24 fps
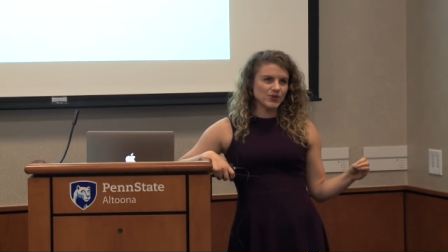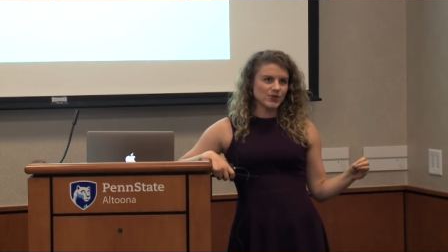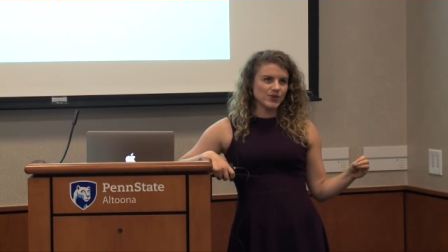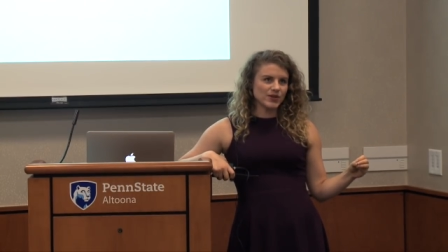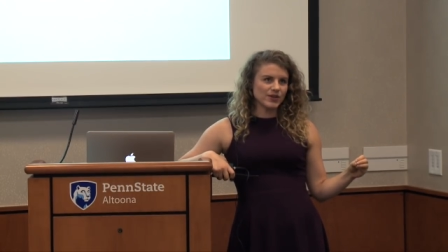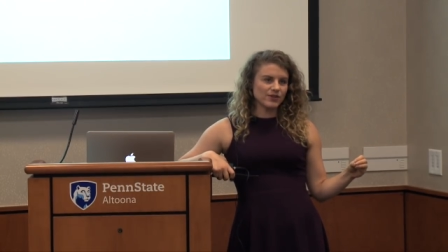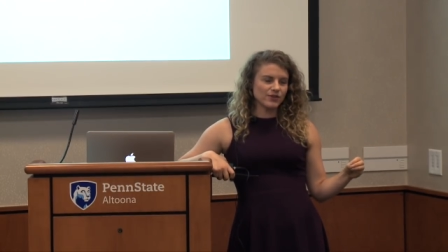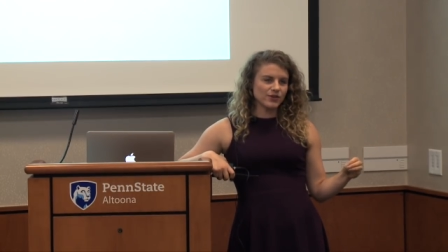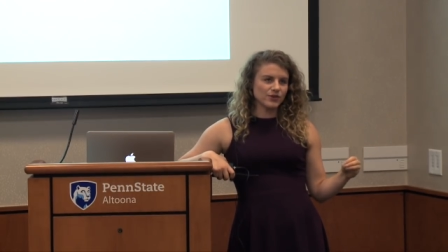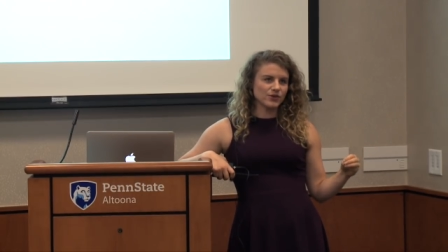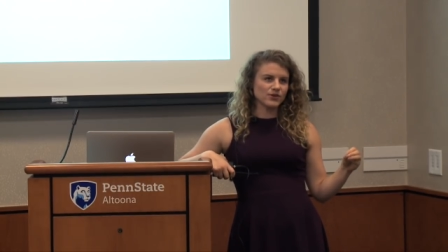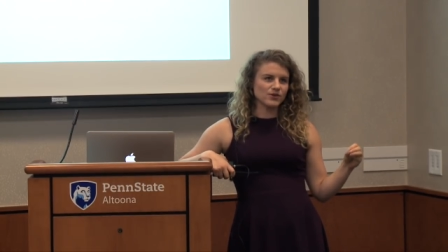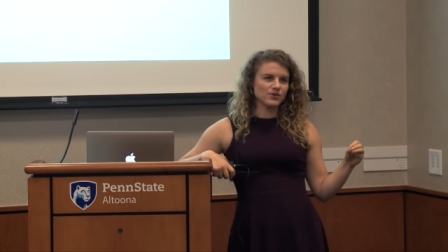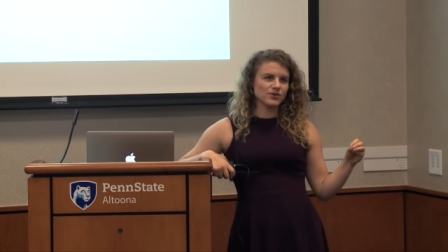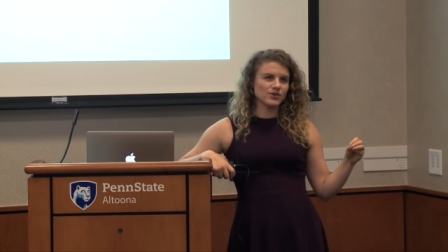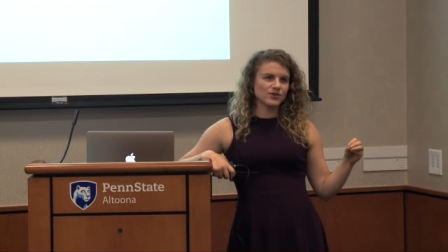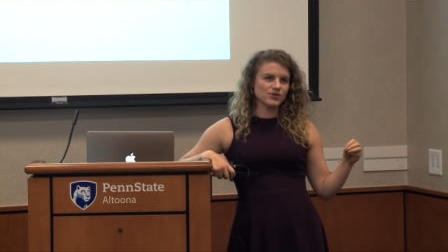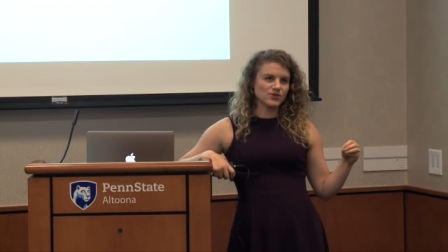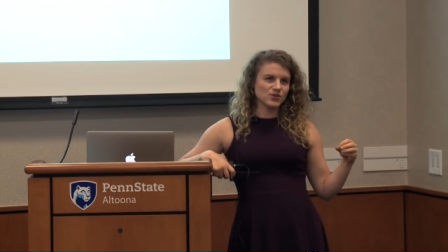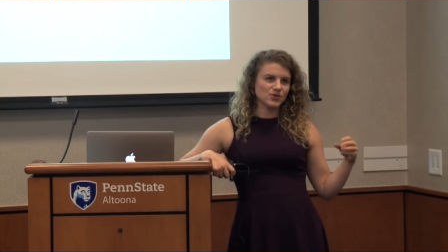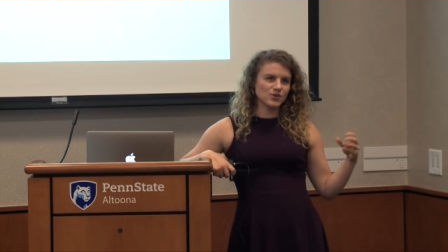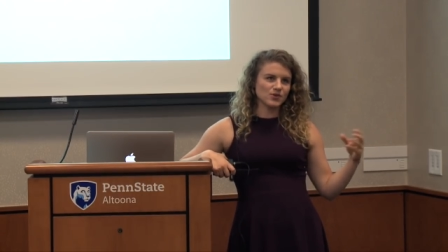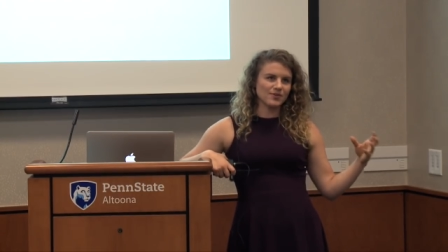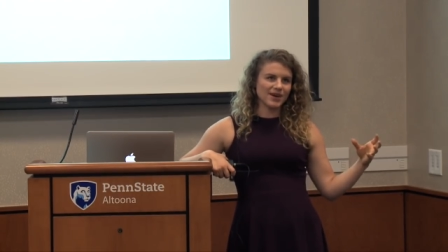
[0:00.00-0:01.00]
if you were
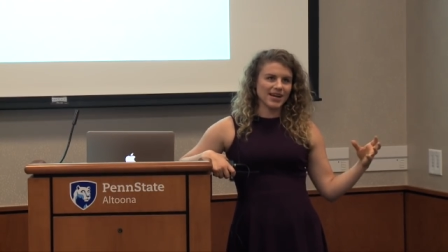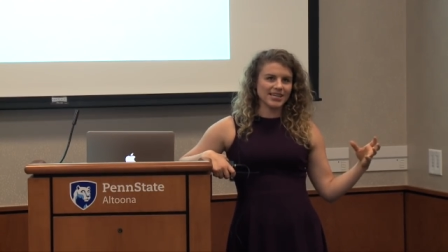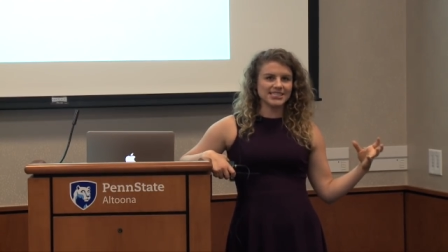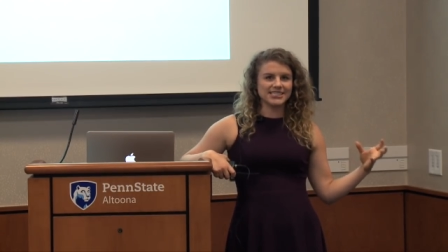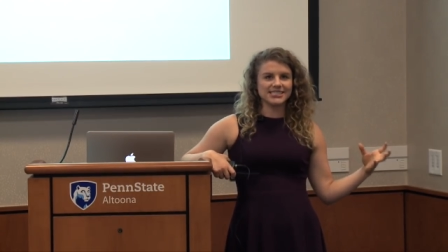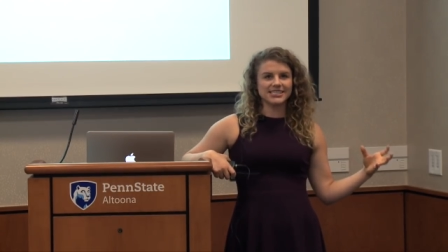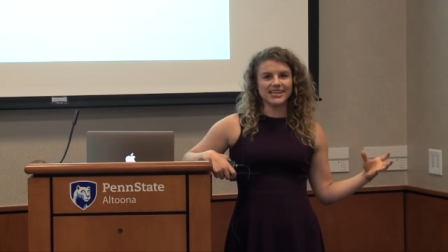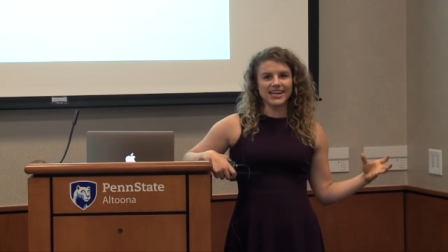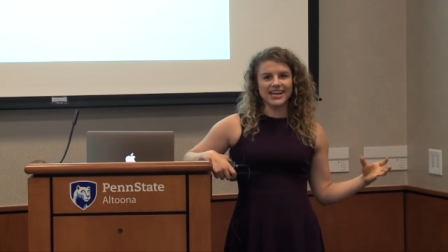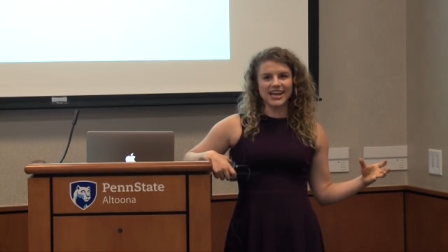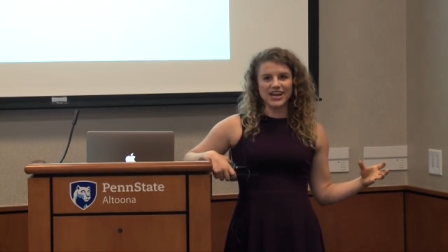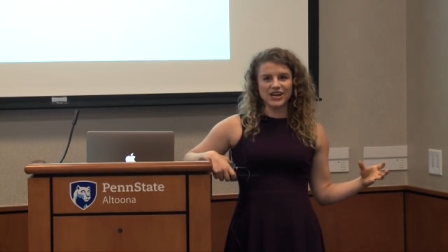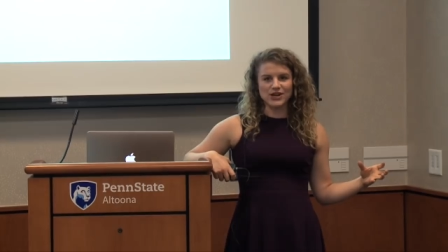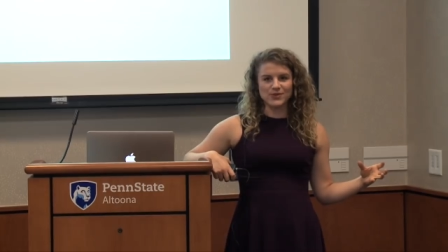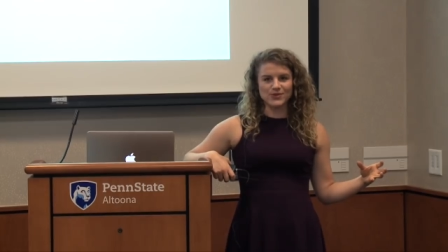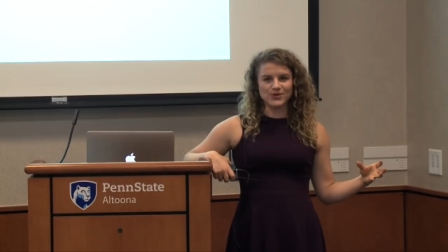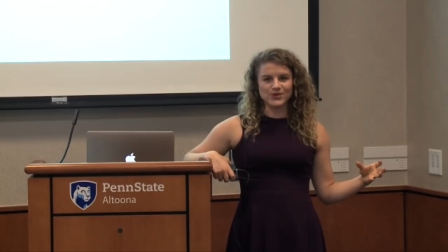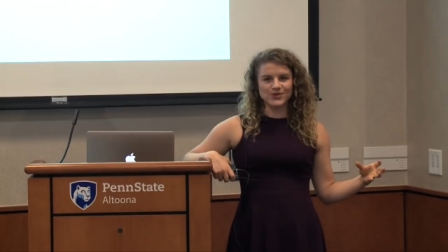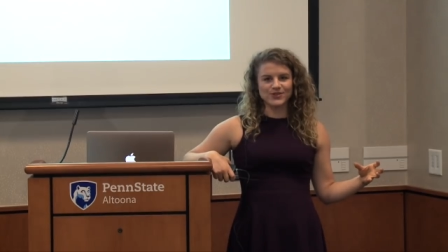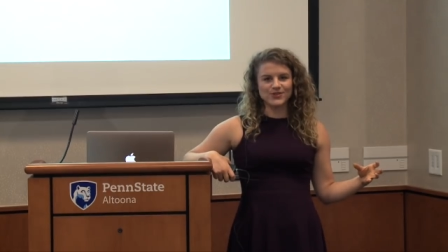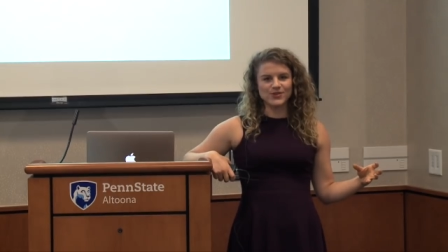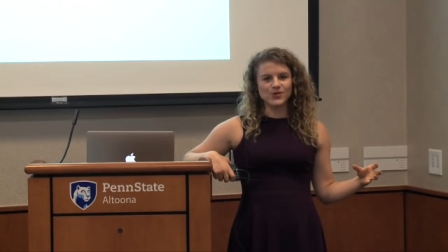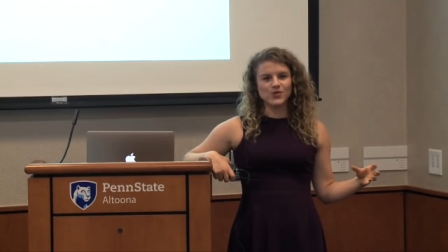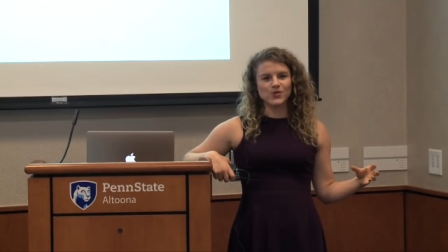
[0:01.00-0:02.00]
to imagine an
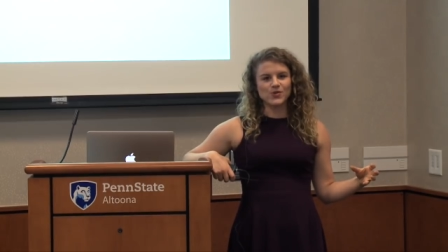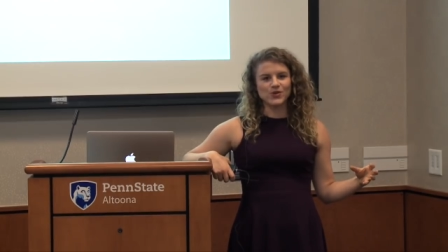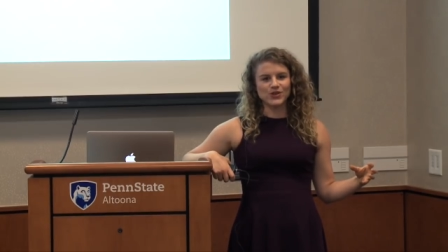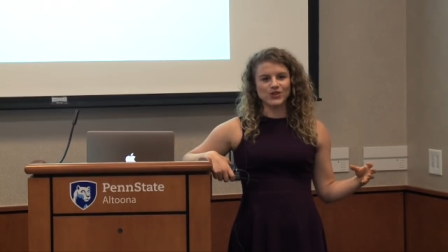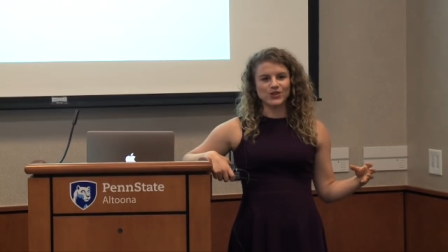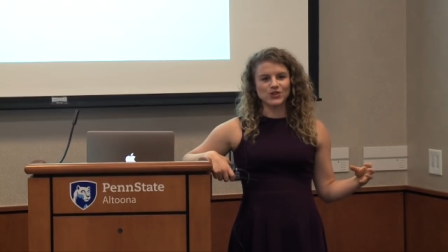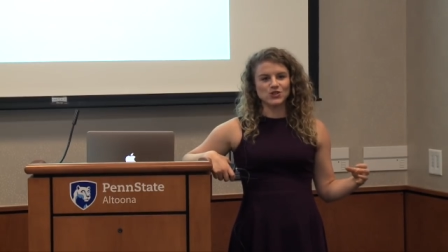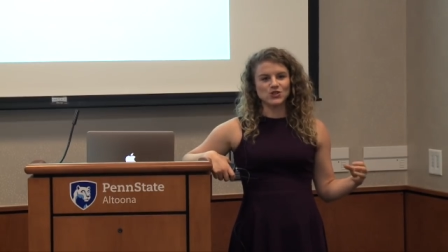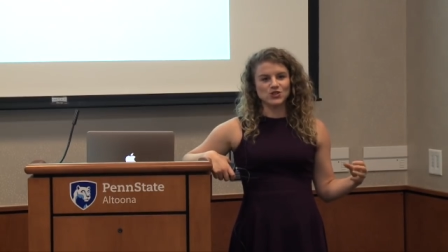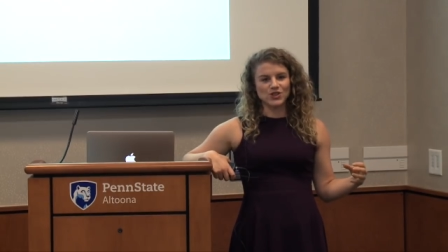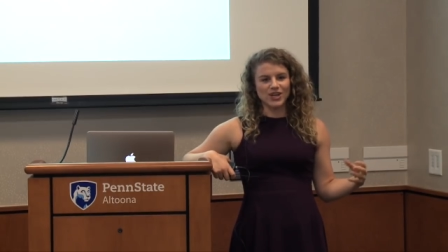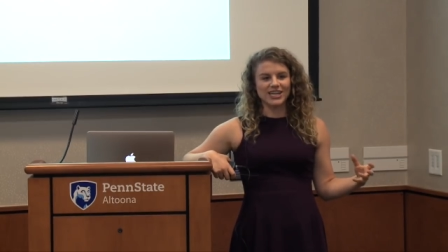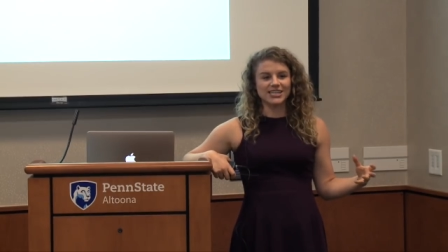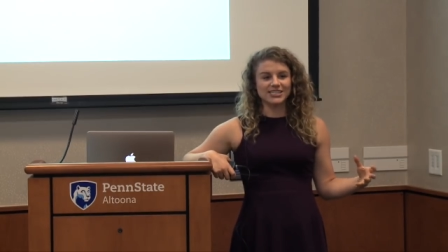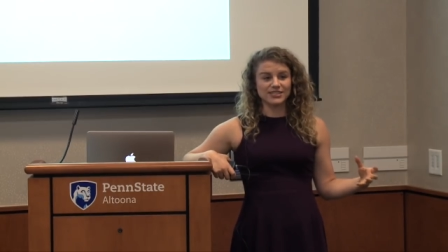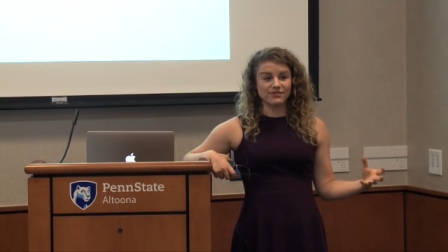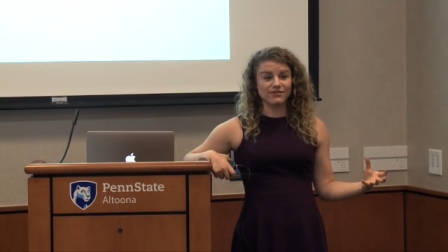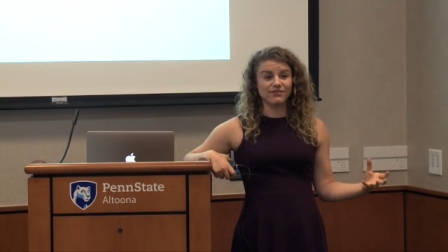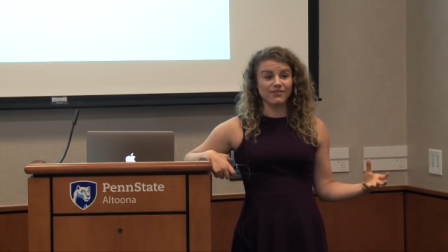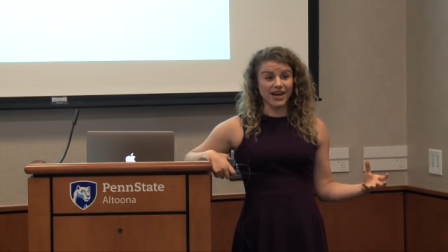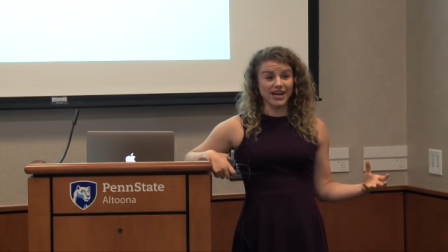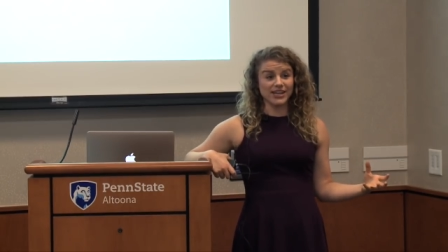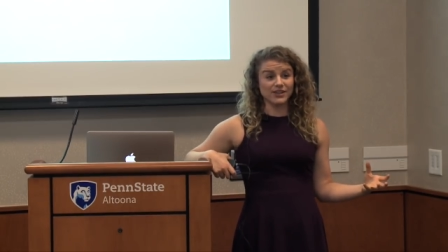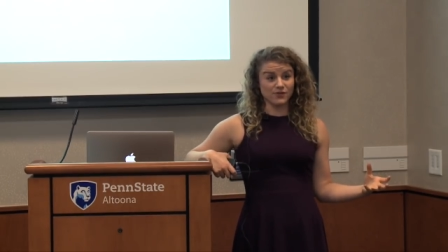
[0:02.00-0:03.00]
animal where they're trying to
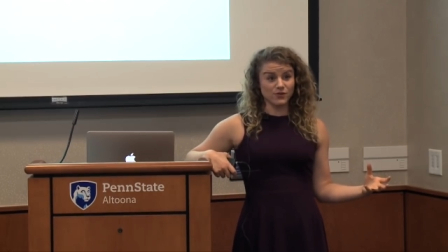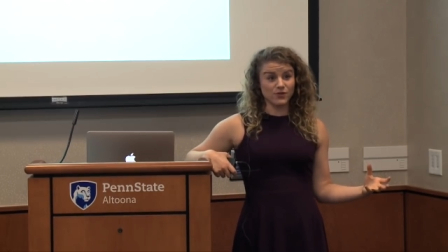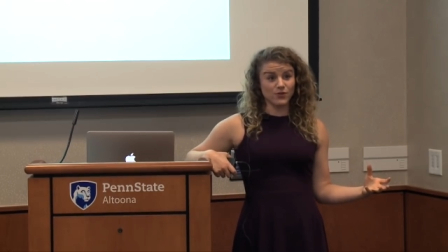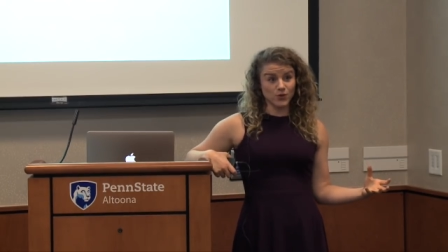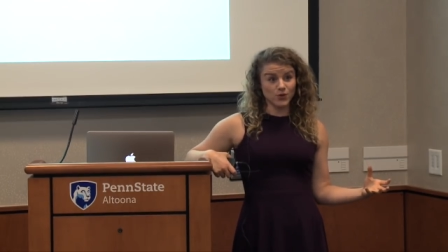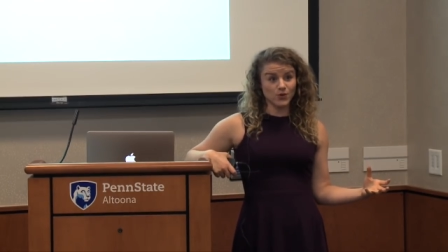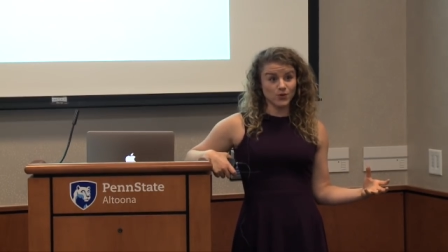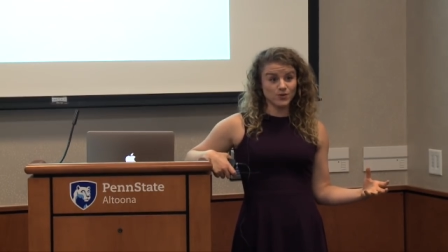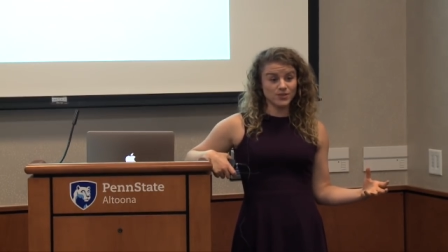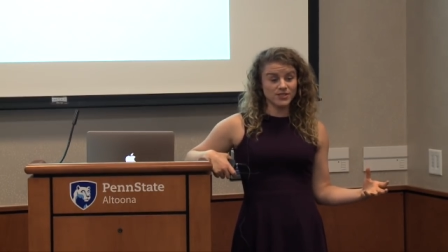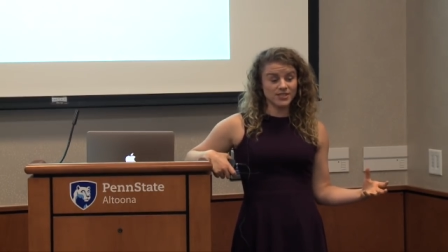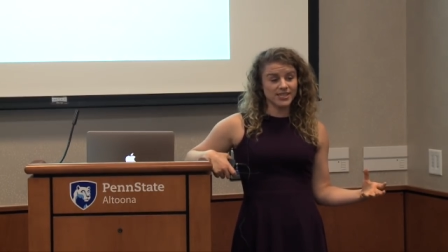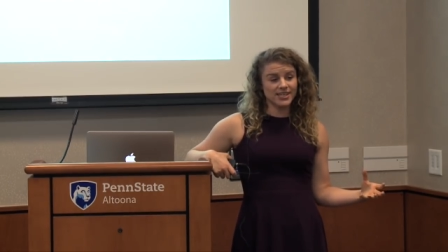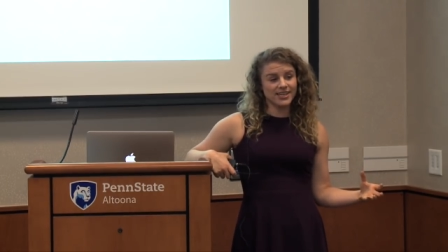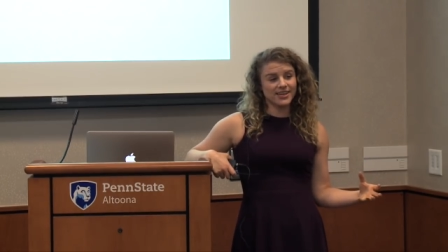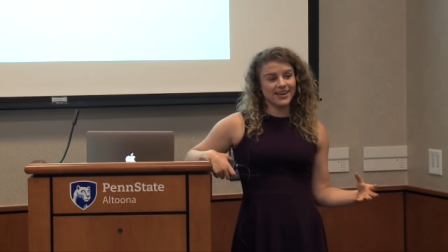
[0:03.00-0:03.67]
find food,